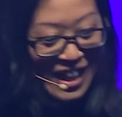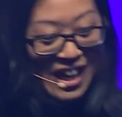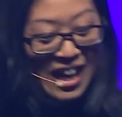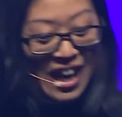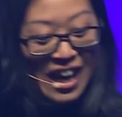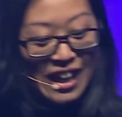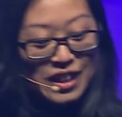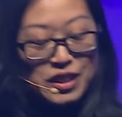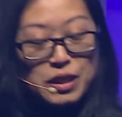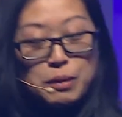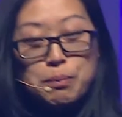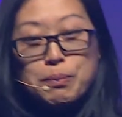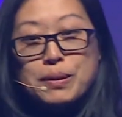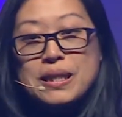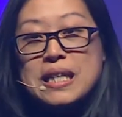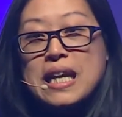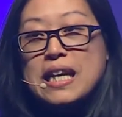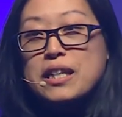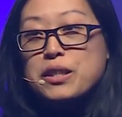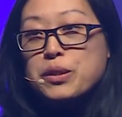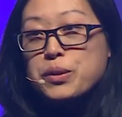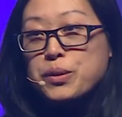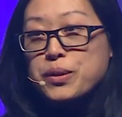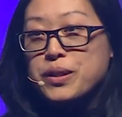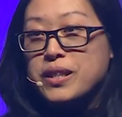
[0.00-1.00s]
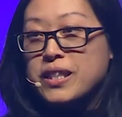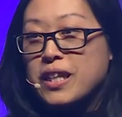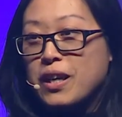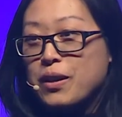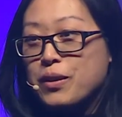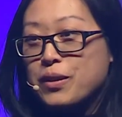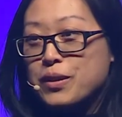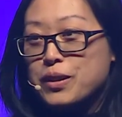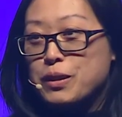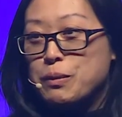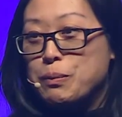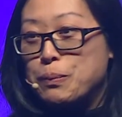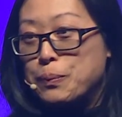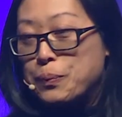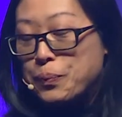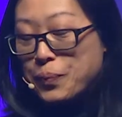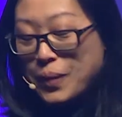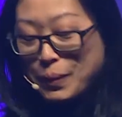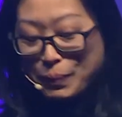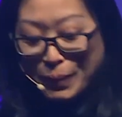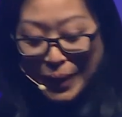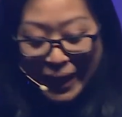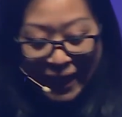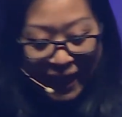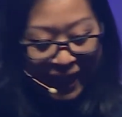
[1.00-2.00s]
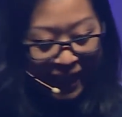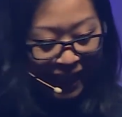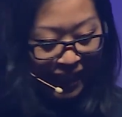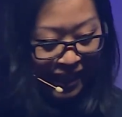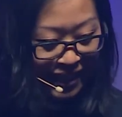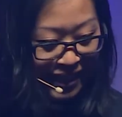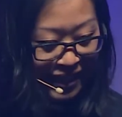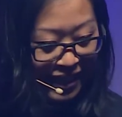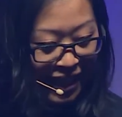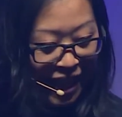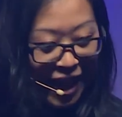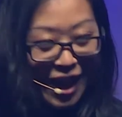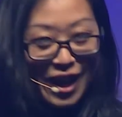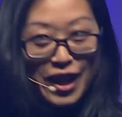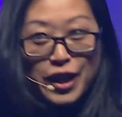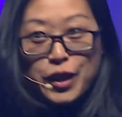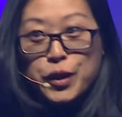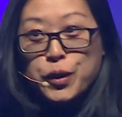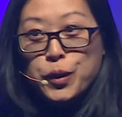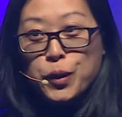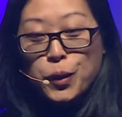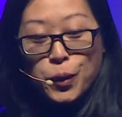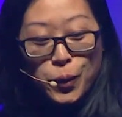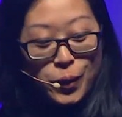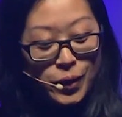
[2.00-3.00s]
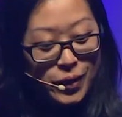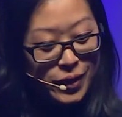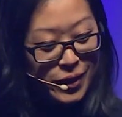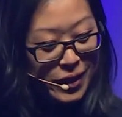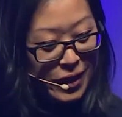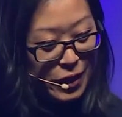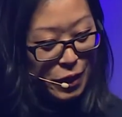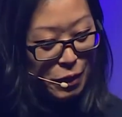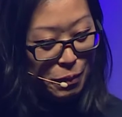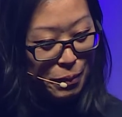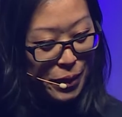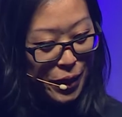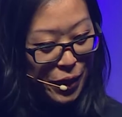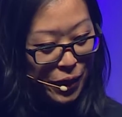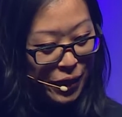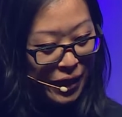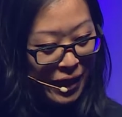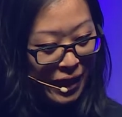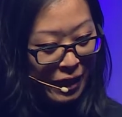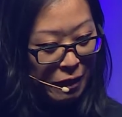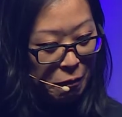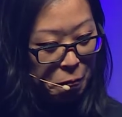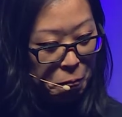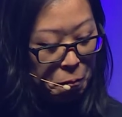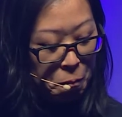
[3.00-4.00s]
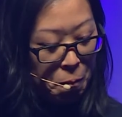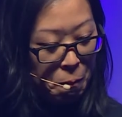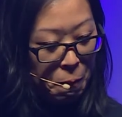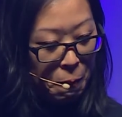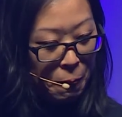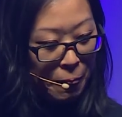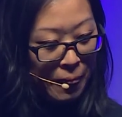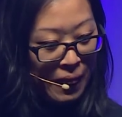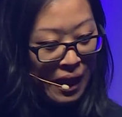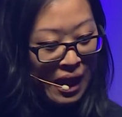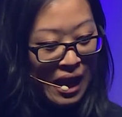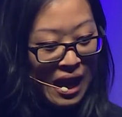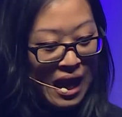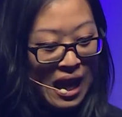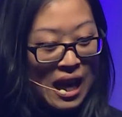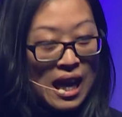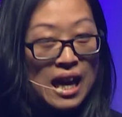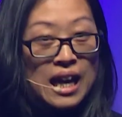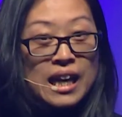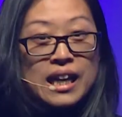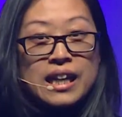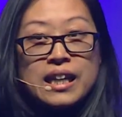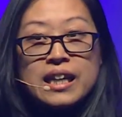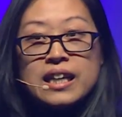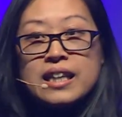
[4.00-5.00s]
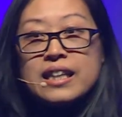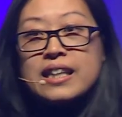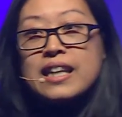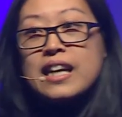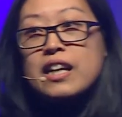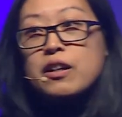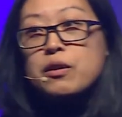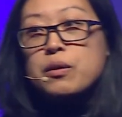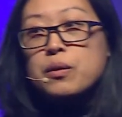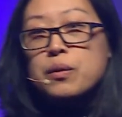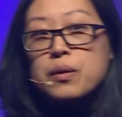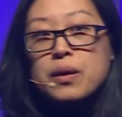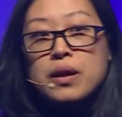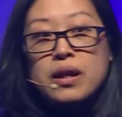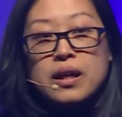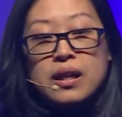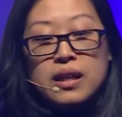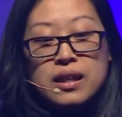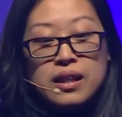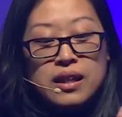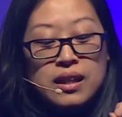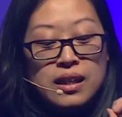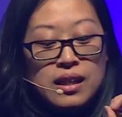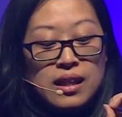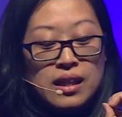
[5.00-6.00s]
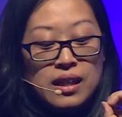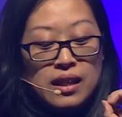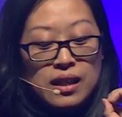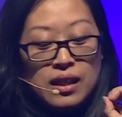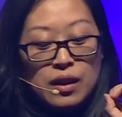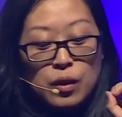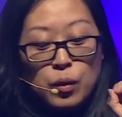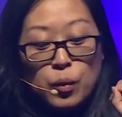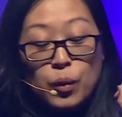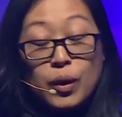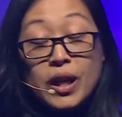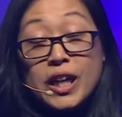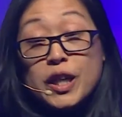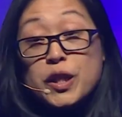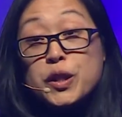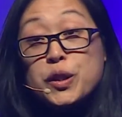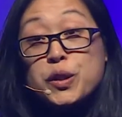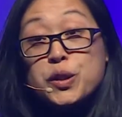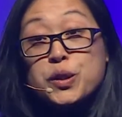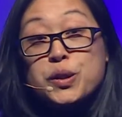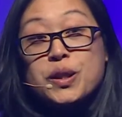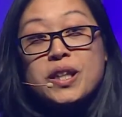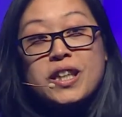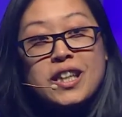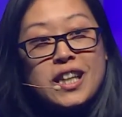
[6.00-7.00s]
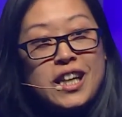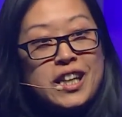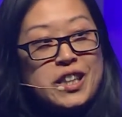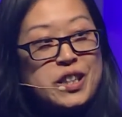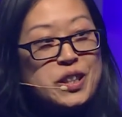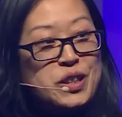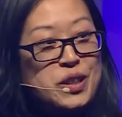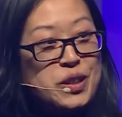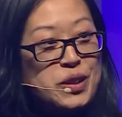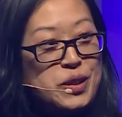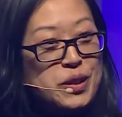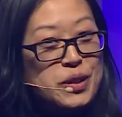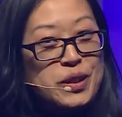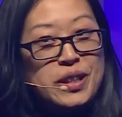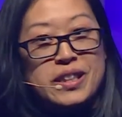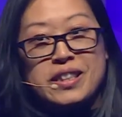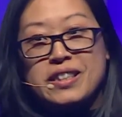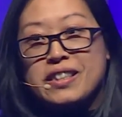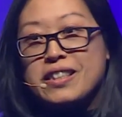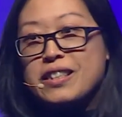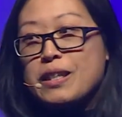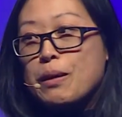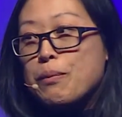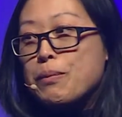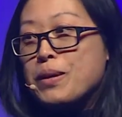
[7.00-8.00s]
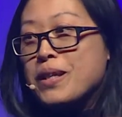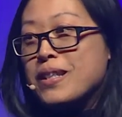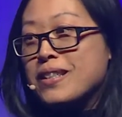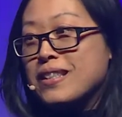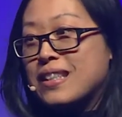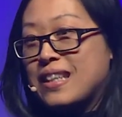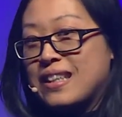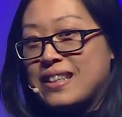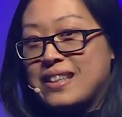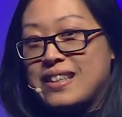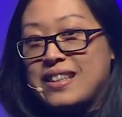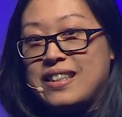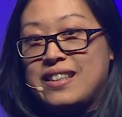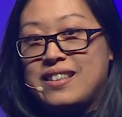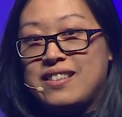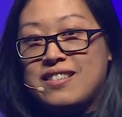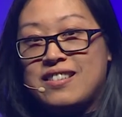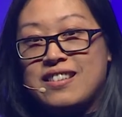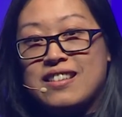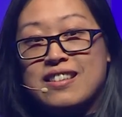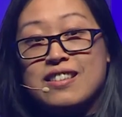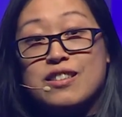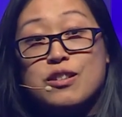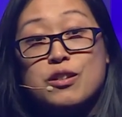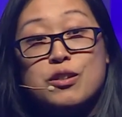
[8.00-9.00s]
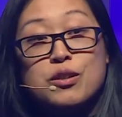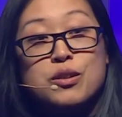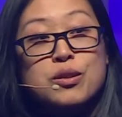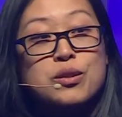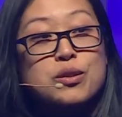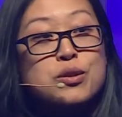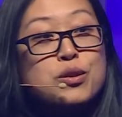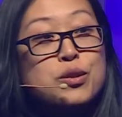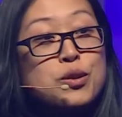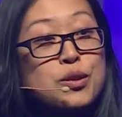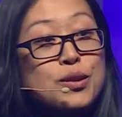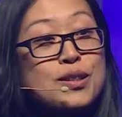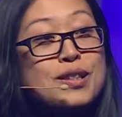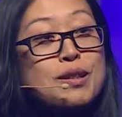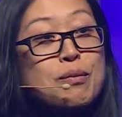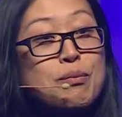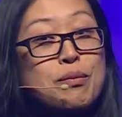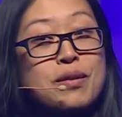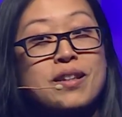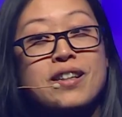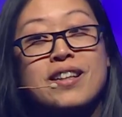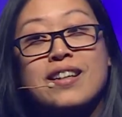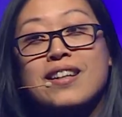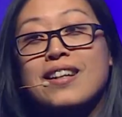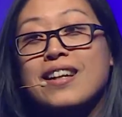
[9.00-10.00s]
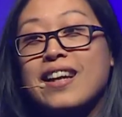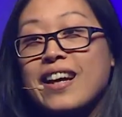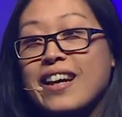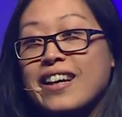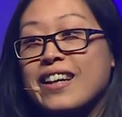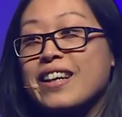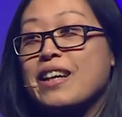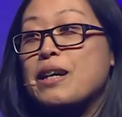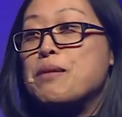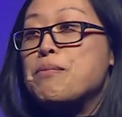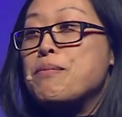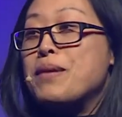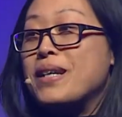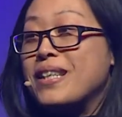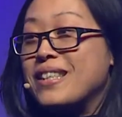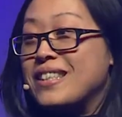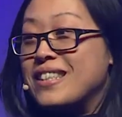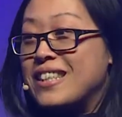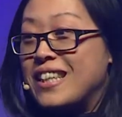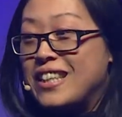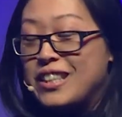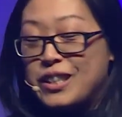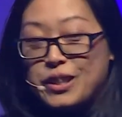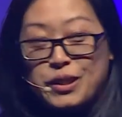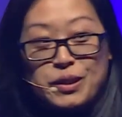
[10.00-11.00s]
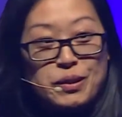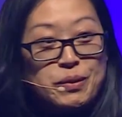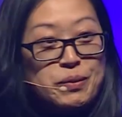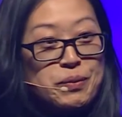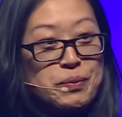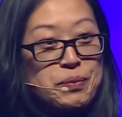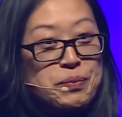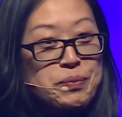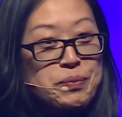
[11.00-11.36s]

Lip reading: and some potential scenarios. But again, hire a good lawyer and you'll be okay. Now, what I usually like to do in seminars like these is to do something like a meditation.